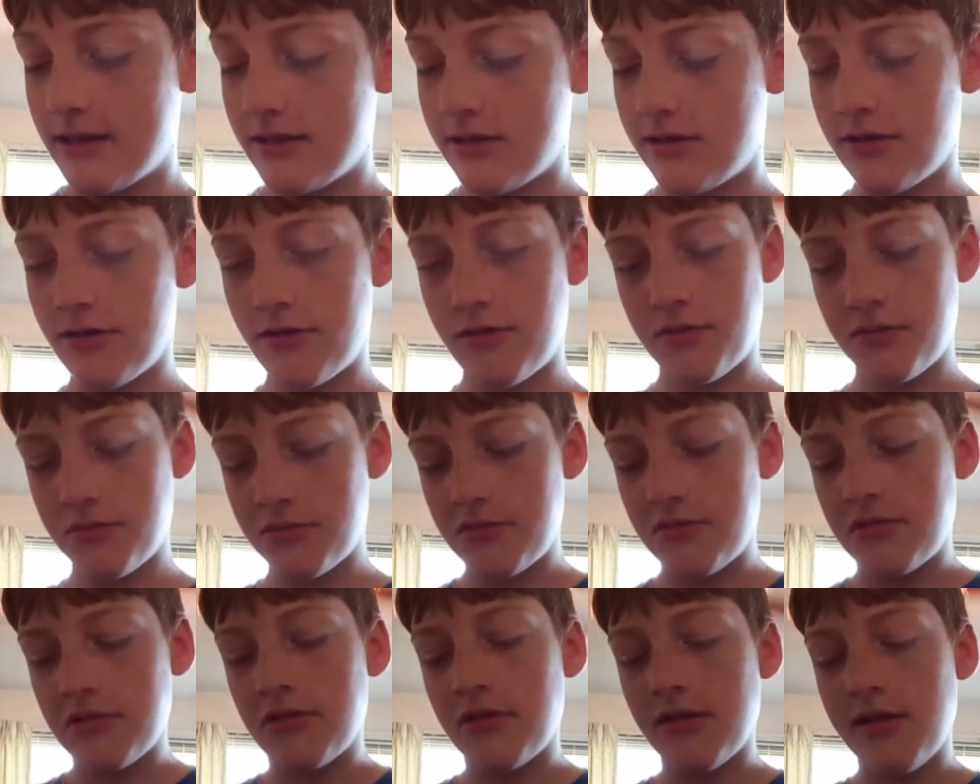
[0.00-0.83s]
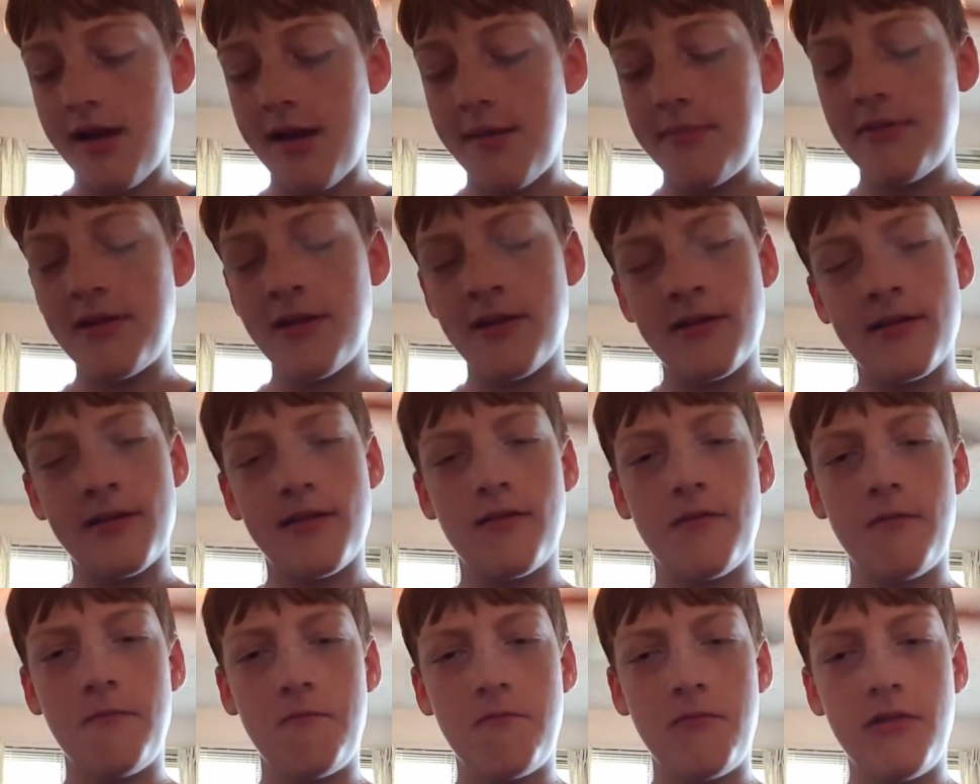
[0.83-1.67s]
So, I'm not
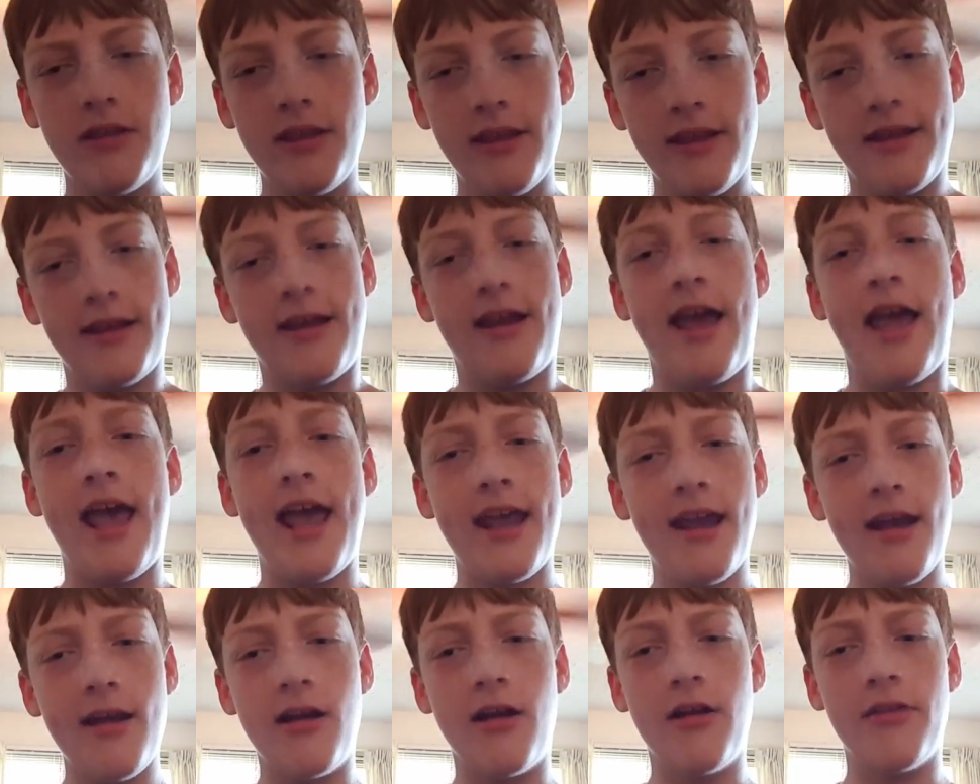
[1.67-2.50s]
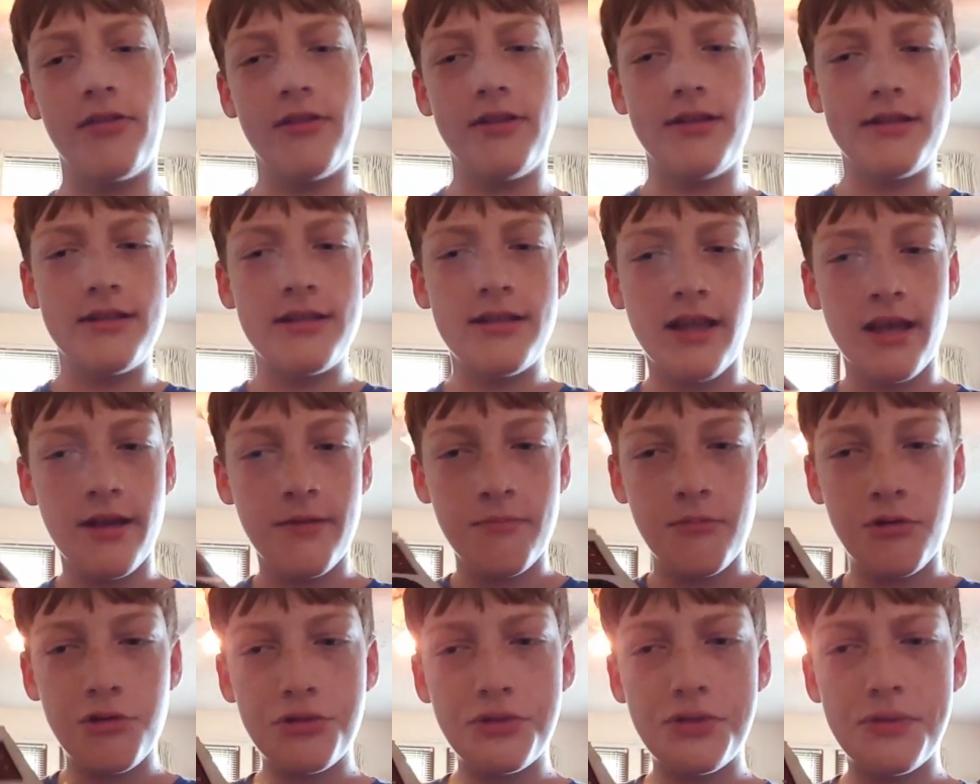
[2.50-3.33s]
really gonna hate on this like
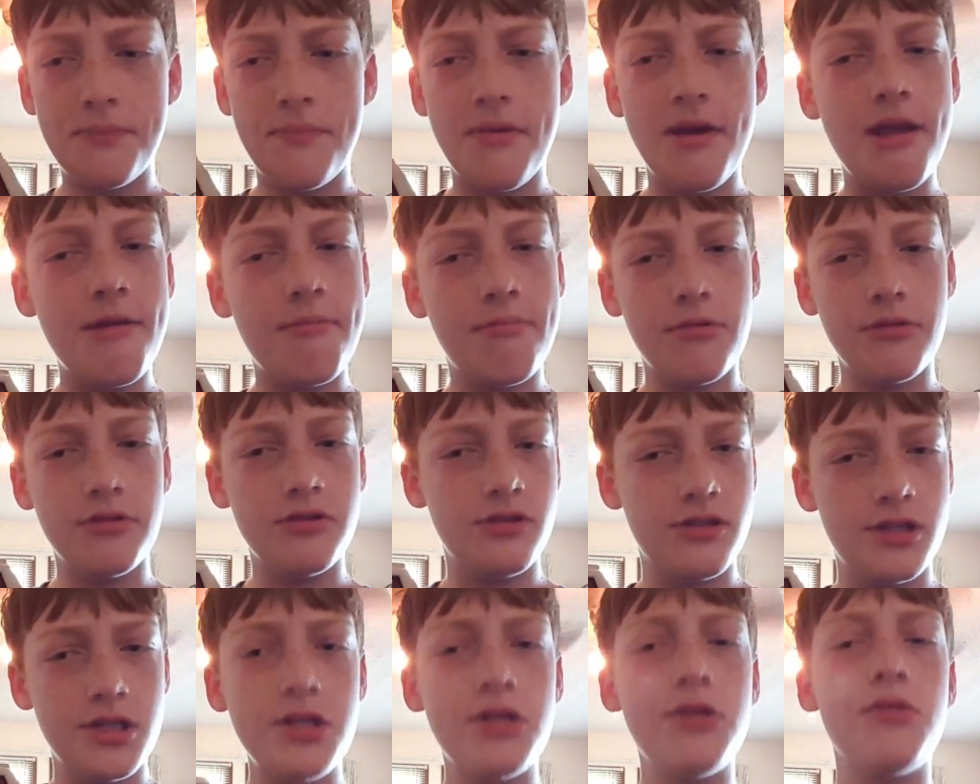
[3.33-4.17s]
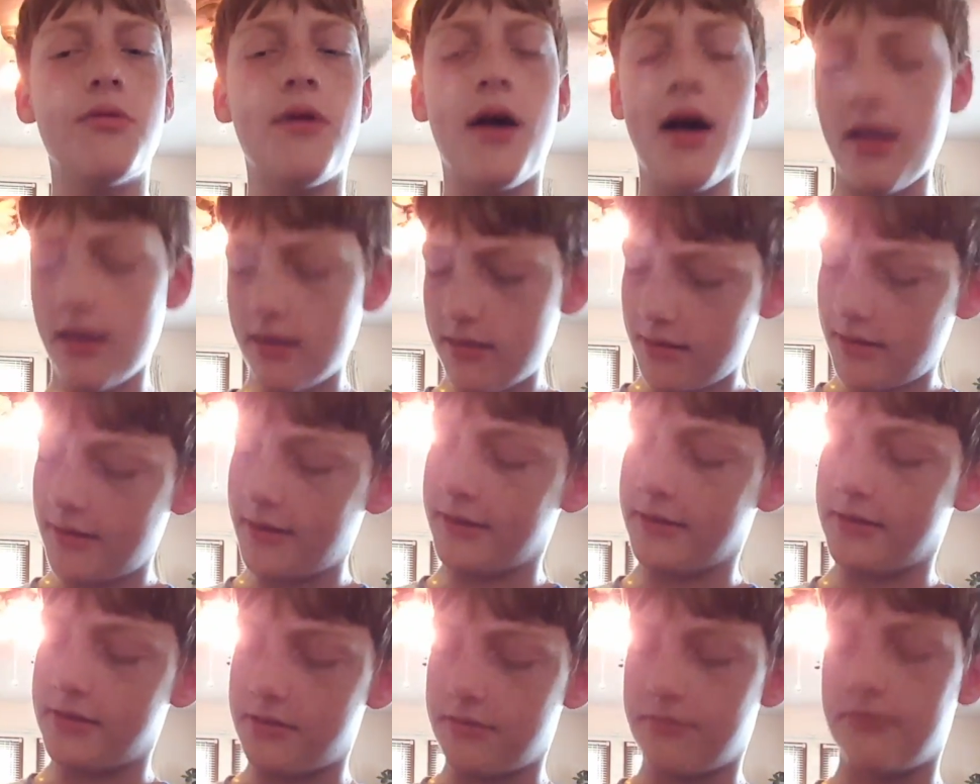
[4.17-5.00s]
most people do. I
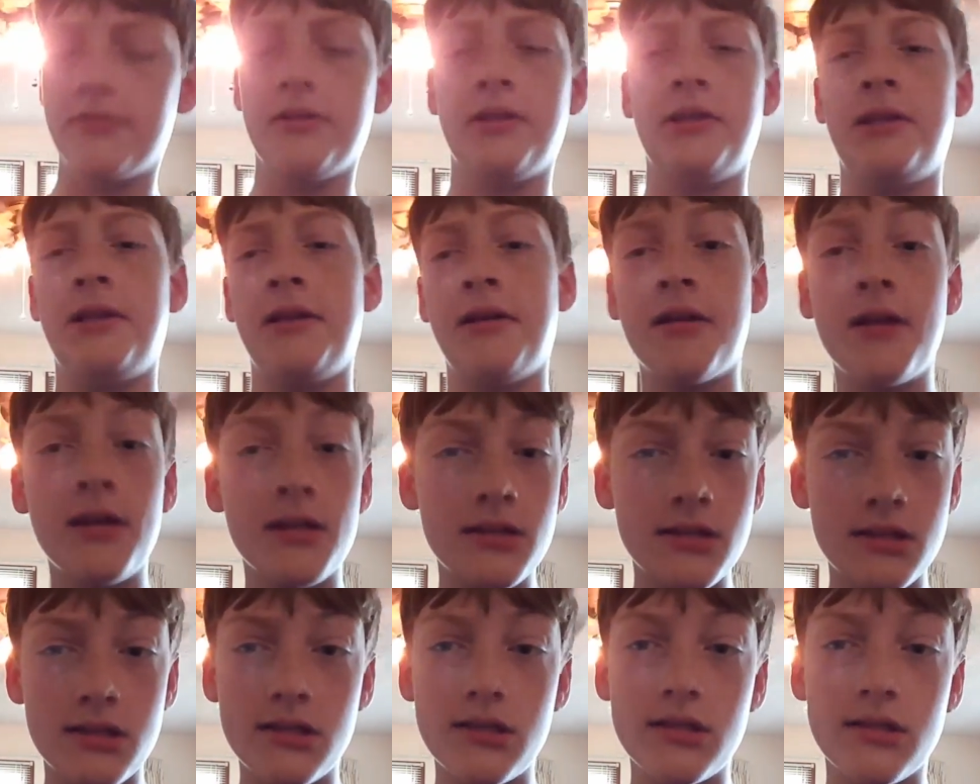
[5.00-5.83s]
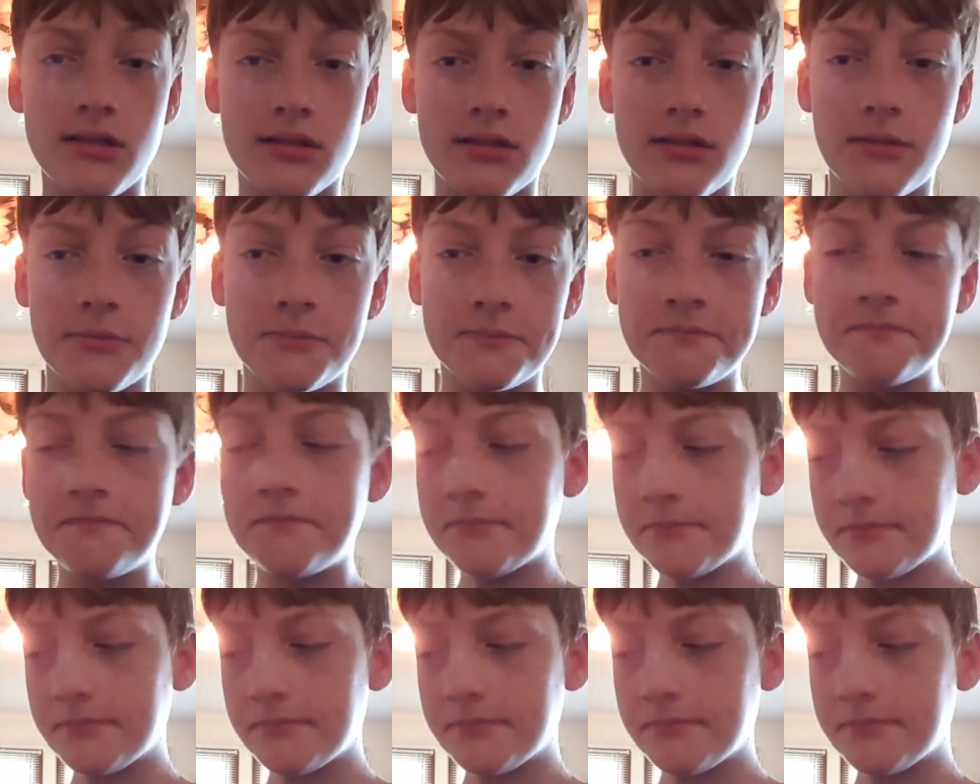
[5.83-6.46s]
think it's a really nice system.